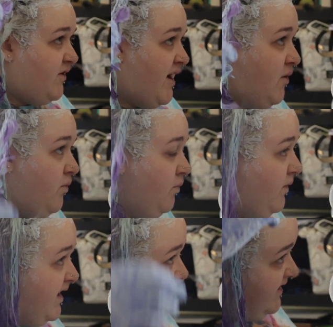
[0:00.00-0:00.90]
figure out
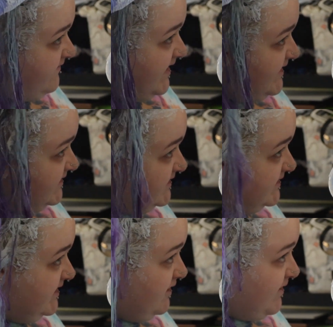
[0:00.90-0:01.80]
what
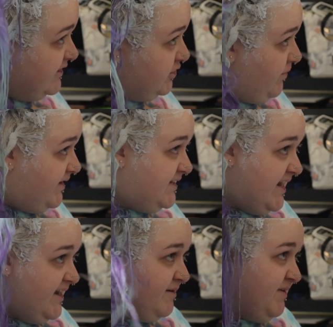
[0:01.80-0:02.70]
advice you actually want to
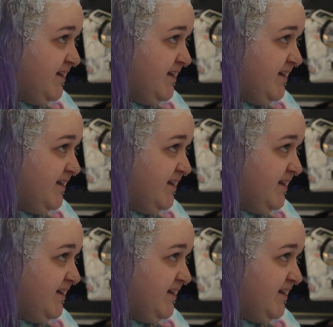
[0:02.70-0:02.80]
take,